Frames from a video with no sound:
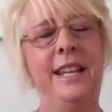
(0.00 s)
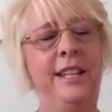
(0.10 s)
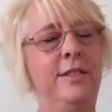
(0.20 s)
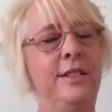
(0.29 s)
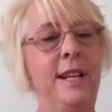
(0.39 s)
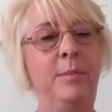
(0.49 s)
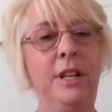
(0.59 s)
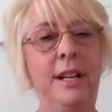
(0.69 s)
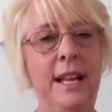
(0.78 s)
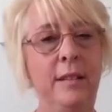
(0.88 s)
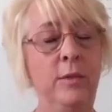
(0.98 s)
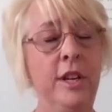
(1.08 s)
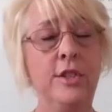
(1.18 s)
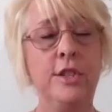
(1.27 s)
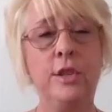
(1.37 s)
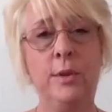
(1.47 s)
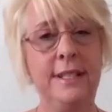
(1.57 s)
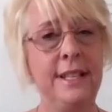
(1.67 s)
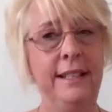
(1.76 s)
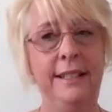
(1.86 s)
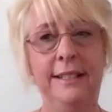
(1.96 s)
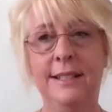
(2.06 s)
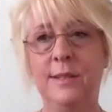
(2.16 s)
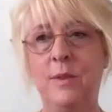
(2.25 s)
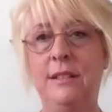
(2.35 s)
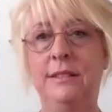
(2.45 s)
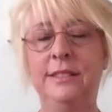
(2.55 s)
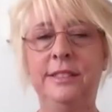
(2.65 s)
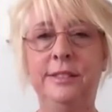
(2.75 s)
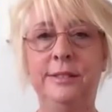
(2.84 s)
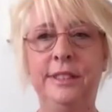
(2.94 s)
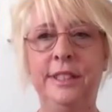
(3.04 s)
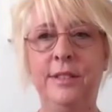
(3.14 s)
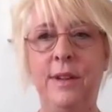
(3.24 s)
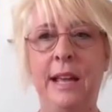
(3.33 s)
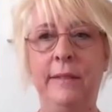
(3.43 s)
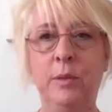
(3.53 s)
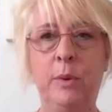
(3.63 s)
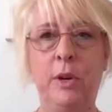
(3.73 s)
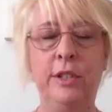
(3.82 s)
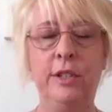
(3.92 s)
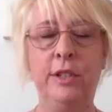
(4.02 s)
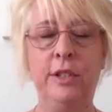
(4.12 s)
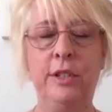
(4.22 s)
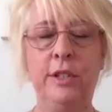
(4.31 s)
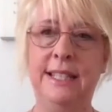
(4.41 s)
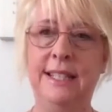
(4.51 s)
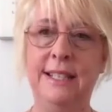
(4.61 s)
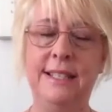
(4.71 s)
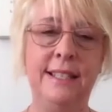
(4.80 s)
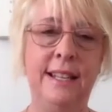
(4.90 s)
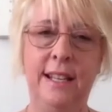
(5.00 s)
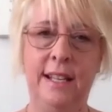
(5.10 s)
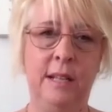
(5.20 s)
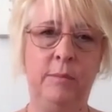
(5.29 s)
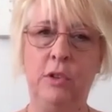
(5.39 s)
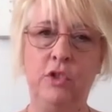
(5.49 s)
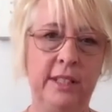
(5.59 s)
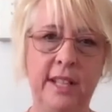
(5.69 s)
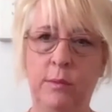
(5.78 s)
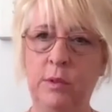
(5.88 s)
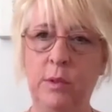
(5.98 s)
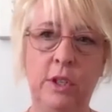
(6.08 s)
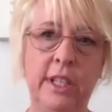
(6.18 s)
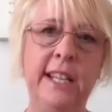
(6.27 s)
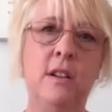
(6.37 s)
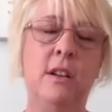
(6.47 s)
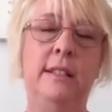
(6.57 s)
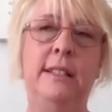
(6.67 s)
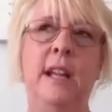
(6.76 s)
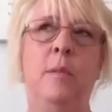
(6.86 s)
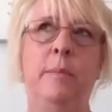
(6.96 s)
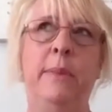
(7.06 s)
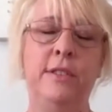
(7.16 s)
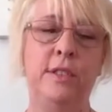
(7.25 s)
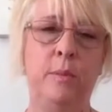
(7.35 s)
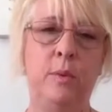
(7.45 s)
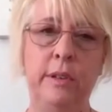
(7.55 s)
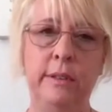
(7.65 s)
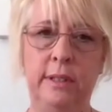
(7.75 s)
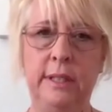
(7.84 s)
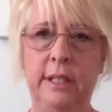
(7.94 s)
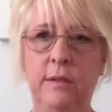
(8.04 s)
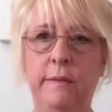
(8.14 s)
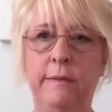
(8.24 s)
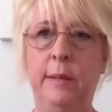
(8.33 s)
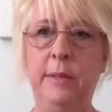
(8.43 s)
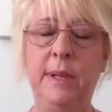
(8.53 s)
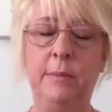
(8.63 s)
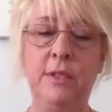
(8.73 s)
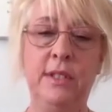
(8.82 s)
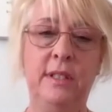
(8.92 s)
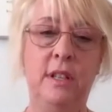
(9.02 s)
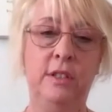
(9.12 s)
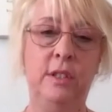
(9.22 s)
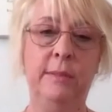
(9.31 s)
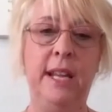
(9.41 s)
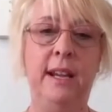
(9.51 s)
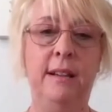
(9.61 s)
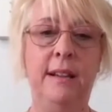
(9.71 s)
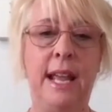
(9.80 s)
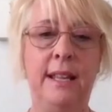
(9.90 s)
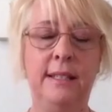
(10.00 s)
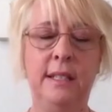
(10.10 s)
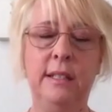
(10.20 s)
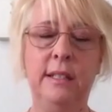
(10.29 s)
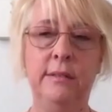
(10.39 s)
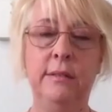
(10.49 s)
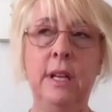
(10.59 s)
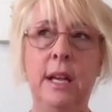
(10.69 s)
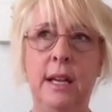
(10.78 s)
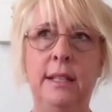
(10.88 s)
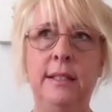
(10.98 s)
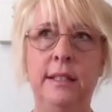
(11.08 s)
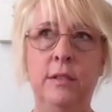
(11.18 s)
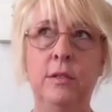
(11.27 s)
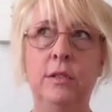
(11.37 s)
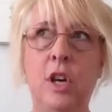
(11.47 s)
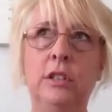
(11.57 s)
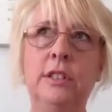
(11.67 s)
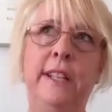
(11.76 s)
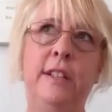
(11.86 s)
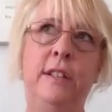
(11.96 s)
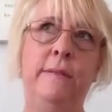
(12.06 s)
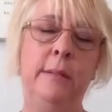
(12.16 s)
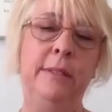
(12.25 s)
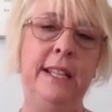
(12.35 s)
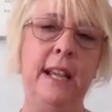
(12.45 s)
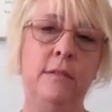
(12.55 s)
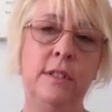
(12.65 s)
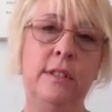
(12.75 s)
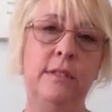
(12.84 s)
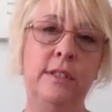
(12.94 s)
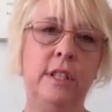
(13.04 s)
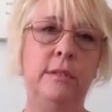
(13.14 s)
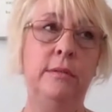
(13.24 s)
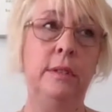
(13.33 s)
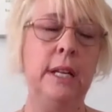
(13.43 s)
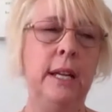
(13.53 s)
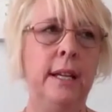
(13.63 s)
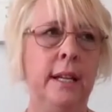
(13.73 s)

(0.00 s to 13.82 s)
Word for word: Thank you, Deborah. And we are so excited as well to, you know, have you partner with us in this project that we're working on and help better support, you know, family members in long-term care and to, you know, cultivate our family councils to,